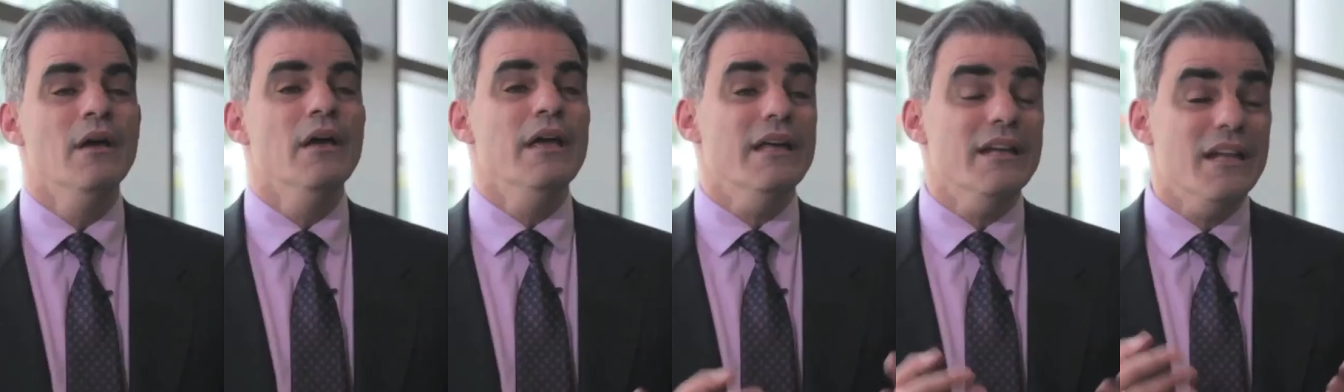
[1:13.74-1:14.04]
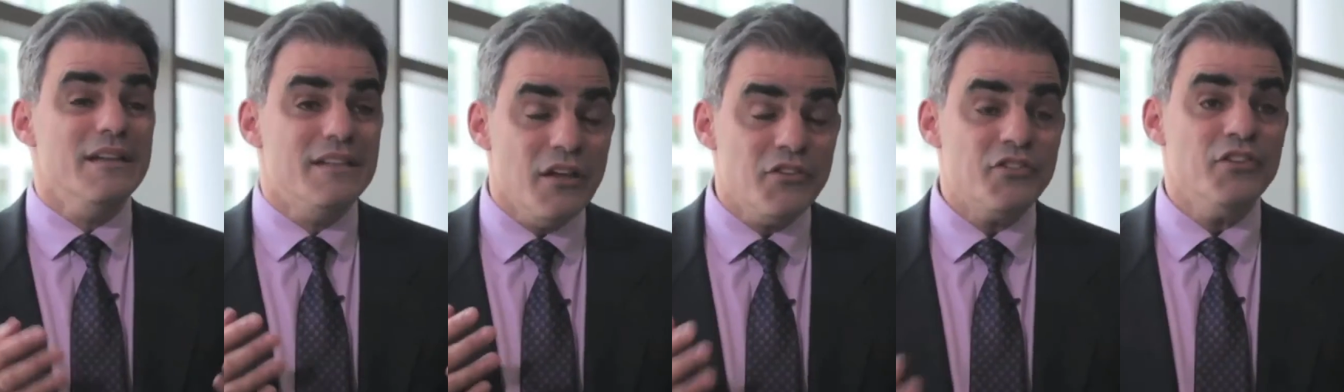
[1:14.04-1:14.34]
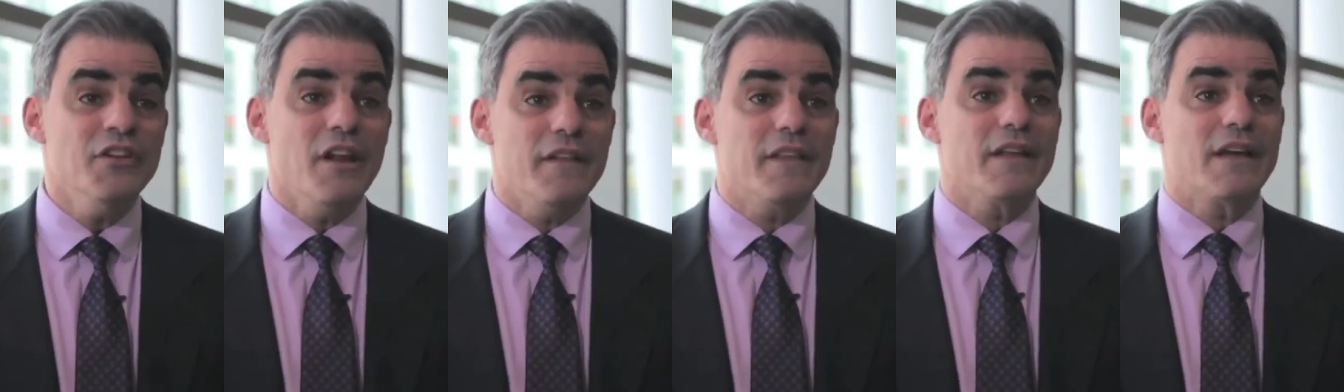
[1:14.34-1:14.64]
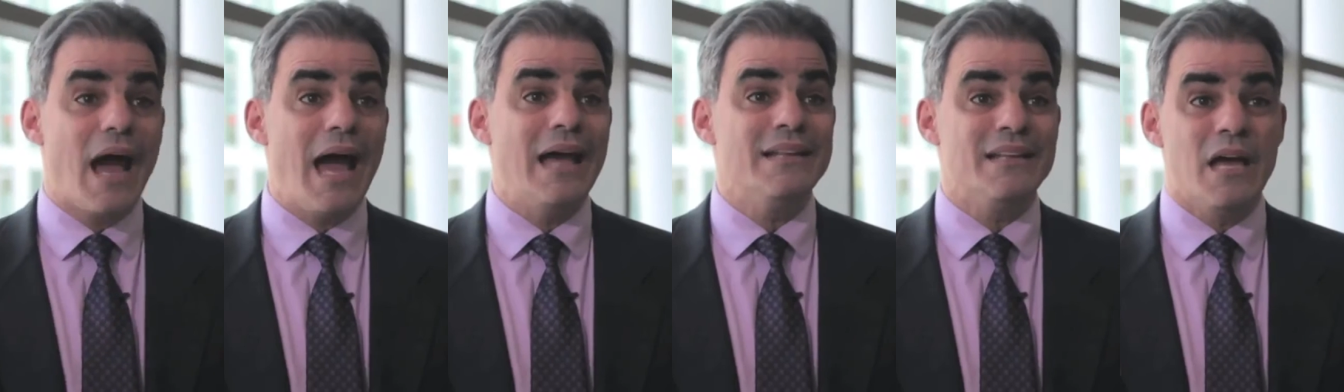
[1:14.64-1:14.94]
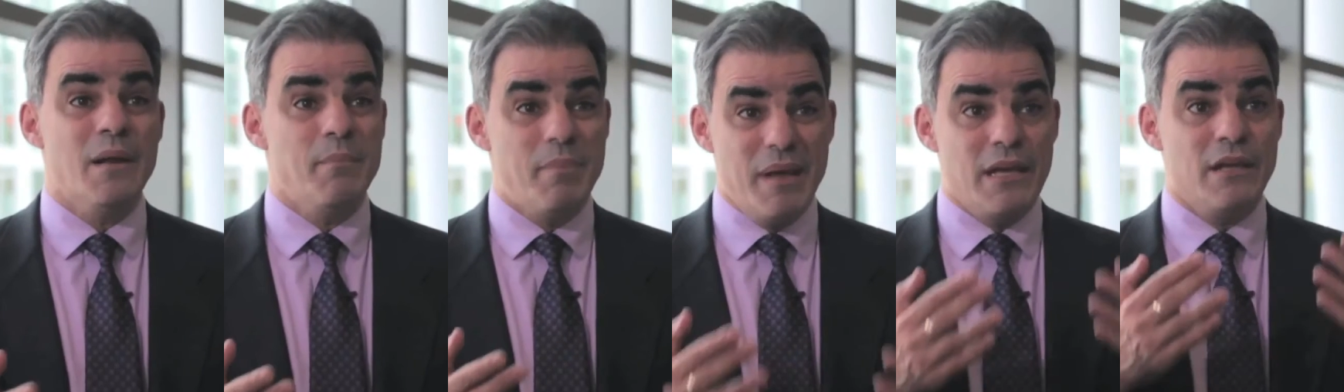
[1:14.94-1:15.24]
In addition to the
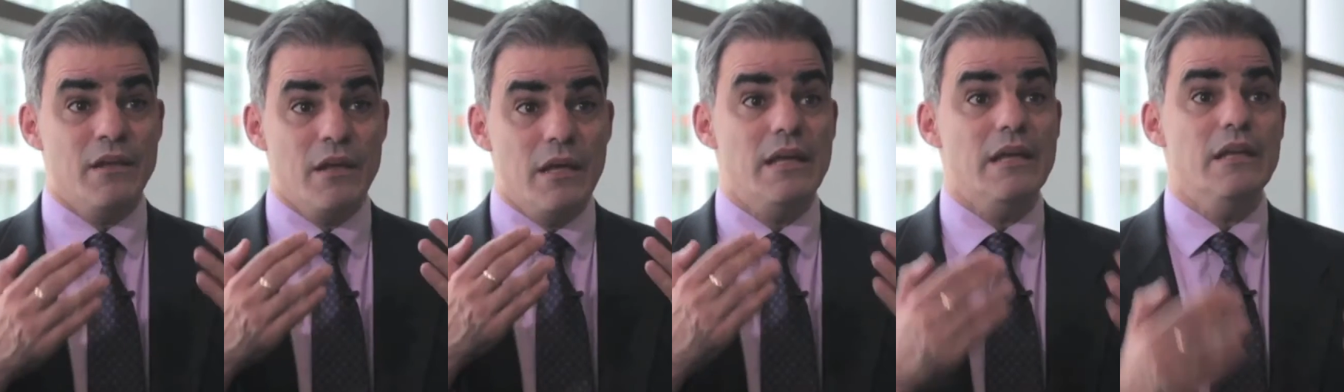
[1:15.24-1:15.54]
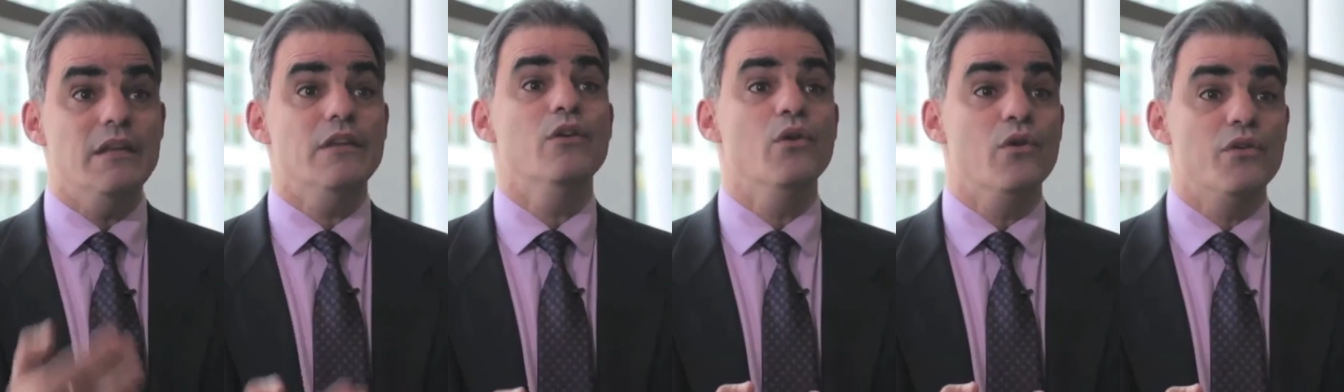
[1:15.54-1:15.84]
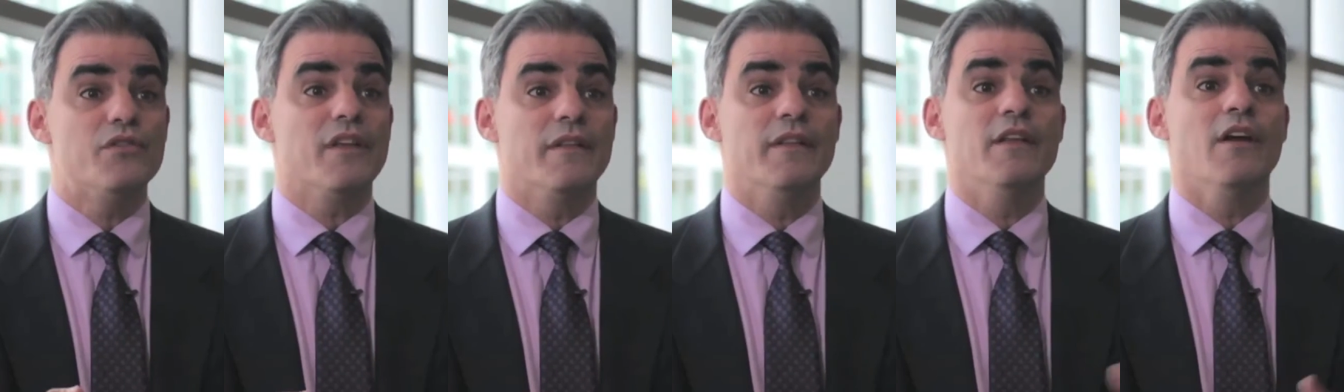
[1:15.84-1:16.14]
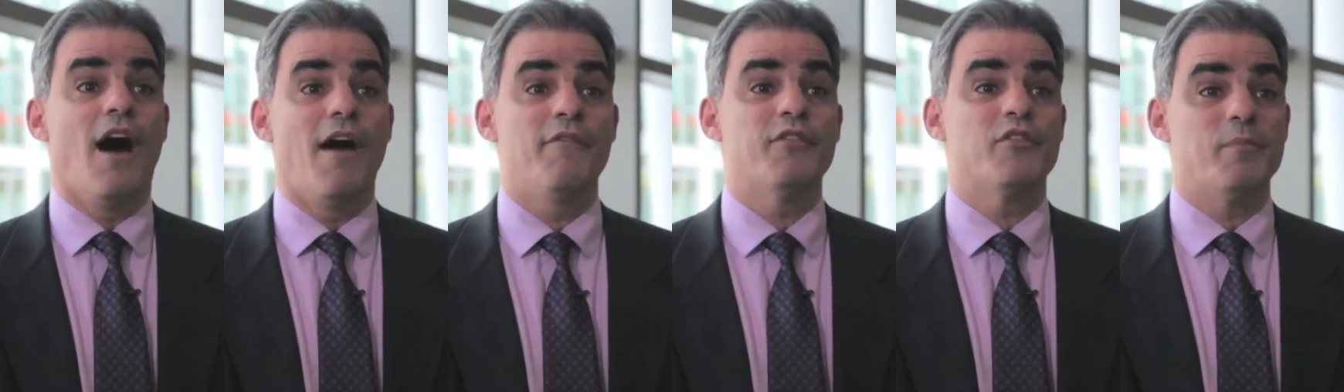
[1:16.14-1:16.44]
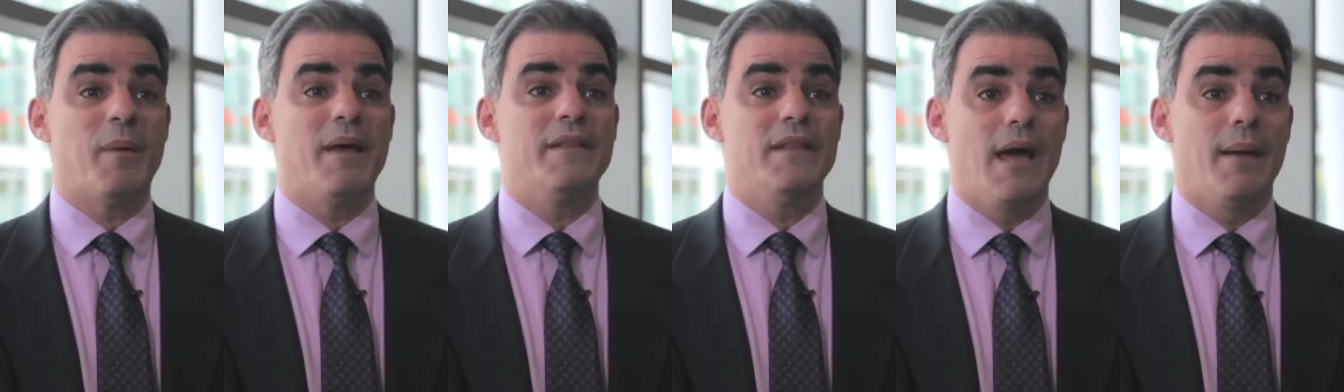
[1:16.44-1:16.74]
guideline being used in the office
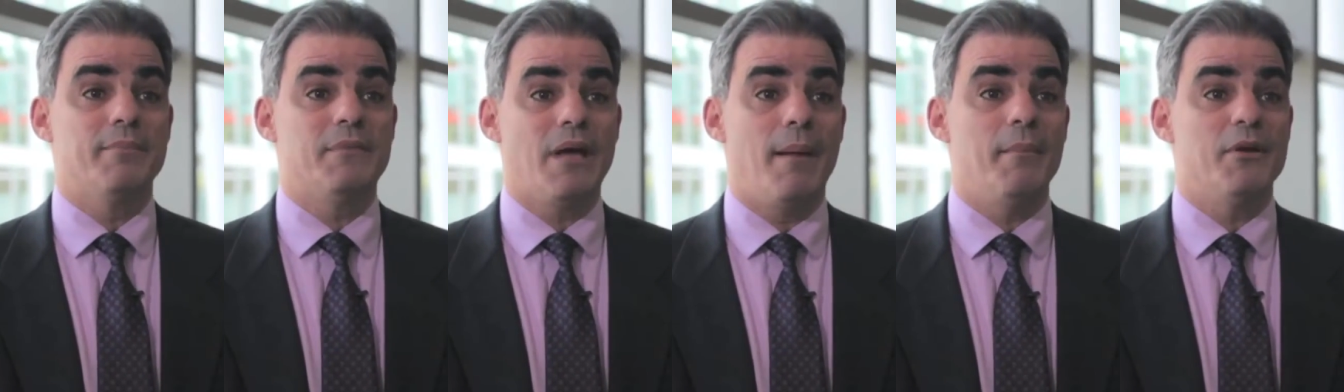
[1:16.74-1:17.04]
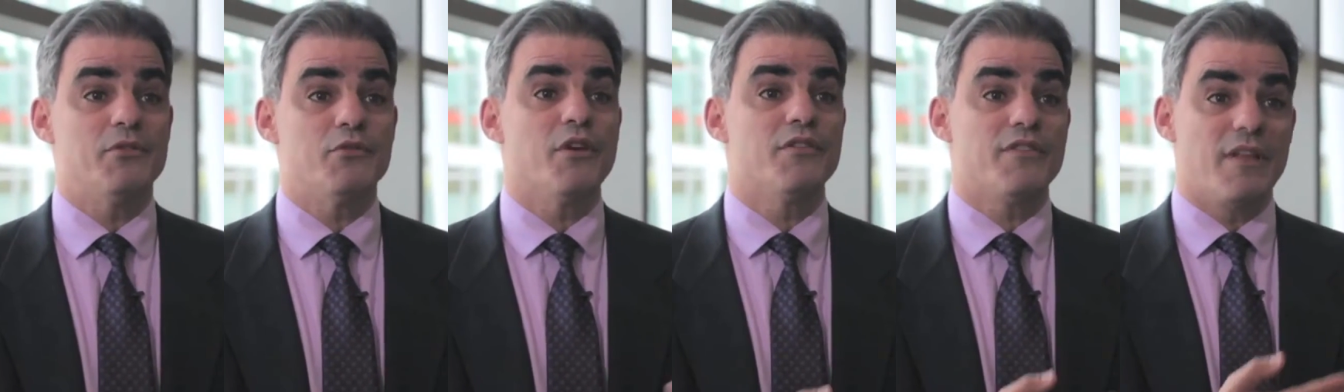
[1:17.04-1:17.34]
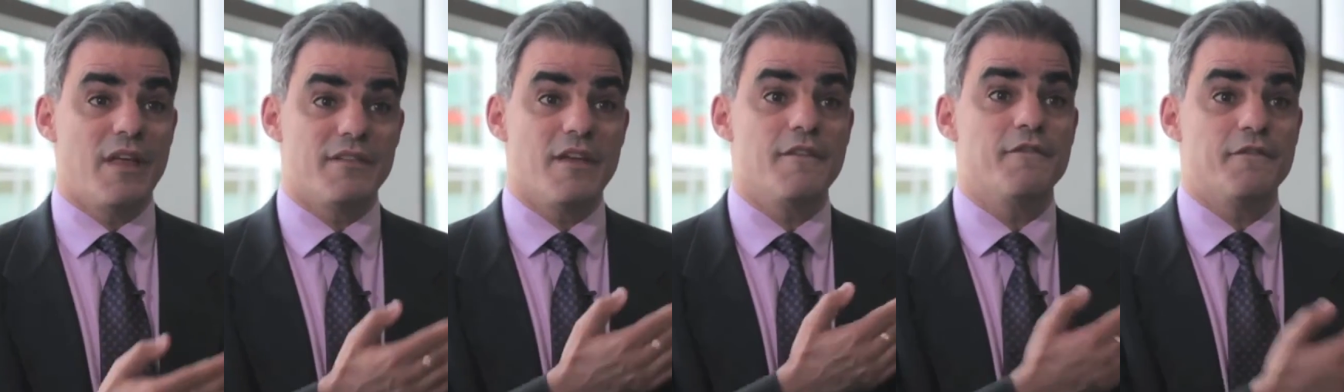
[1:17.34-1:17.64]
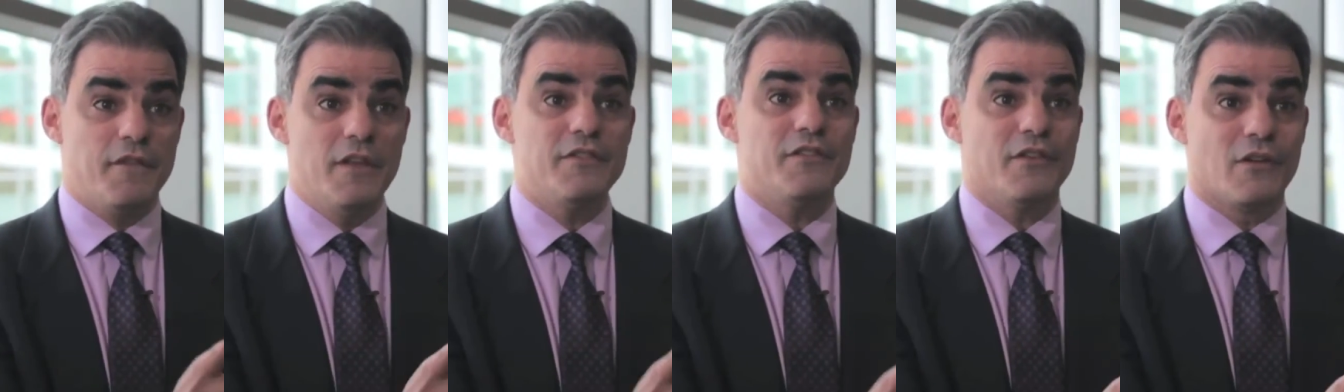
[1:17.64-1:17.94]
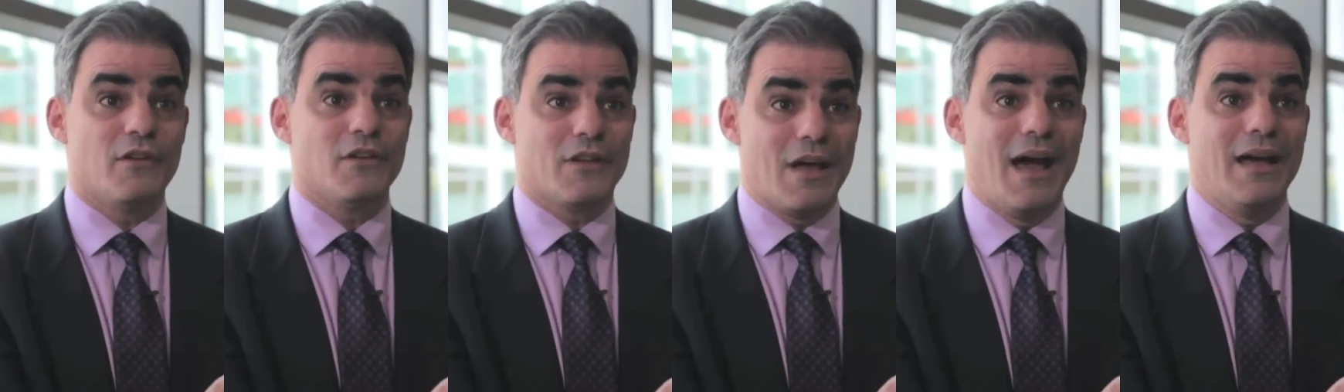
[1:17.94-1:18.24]
by the optometrist as a
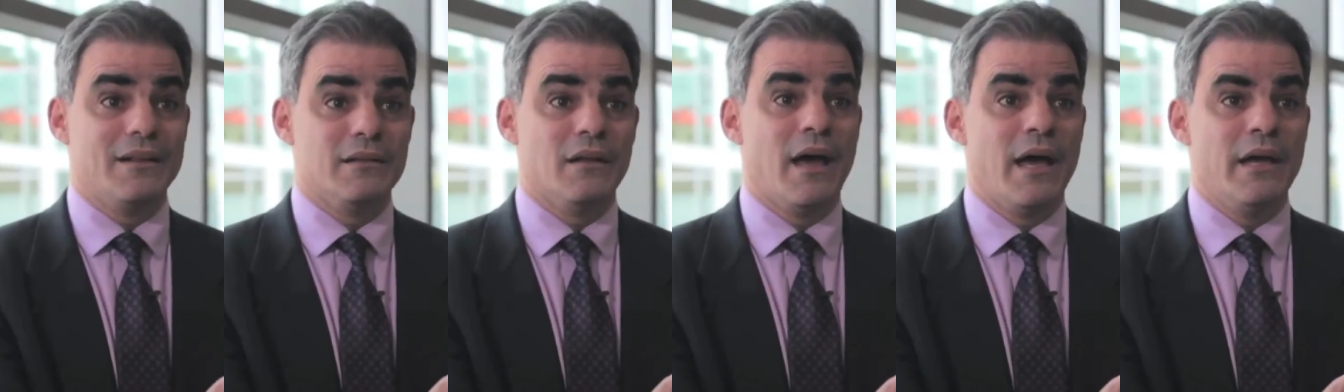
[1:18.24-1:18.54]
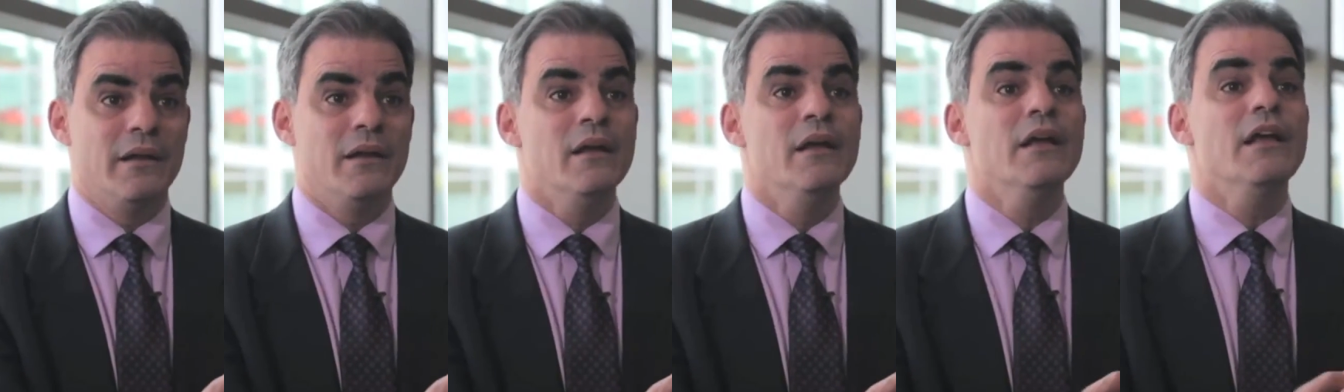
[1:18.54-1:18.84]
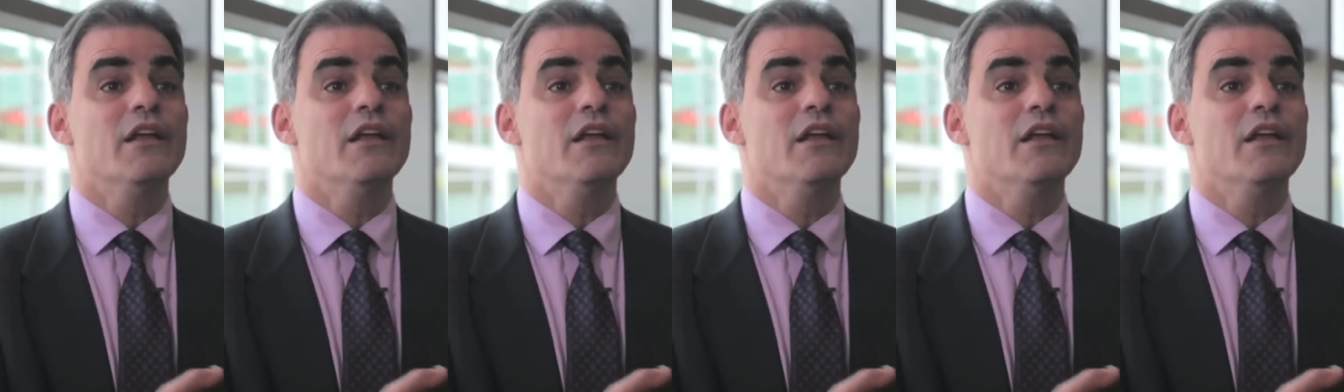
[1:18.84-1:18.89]
physical guideline,